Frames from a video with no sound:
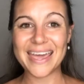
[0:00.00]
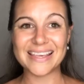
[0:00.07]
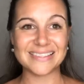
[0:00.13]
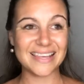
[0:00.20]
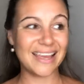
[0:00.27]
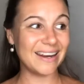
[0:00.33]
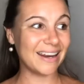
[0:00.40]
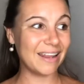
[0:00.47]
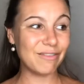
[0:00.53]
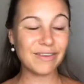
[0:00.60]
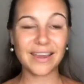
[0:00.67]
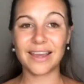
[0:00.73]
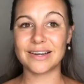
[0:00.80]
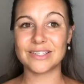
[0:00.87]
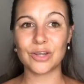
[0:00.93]
and living
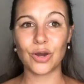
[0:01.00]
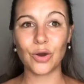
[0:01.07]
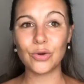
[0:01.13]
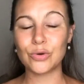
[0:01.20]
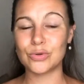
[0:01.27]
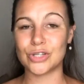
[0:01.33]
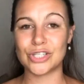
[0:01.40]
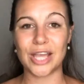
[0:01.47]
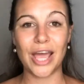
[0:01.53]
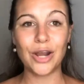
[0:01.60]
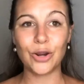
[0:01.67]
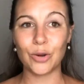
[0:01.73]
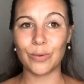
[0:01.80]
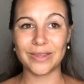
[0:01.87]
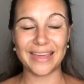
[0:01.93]
in total
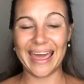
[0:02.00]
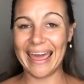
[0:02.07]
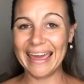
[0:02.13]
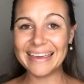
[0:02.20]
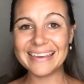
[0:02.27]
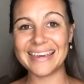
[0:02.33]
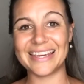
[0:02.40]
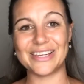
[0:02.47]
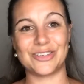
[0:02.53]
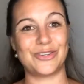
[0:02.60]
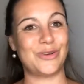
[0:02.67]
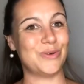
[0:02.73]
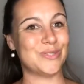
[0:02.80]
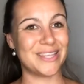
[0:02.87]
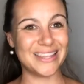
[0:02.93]
shadow with anger
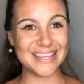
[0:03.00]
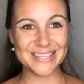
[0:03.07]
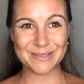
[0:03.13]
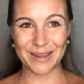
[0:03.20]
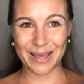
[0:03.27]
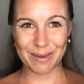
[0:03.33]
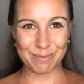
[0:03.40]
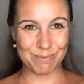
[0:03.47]
issues and these I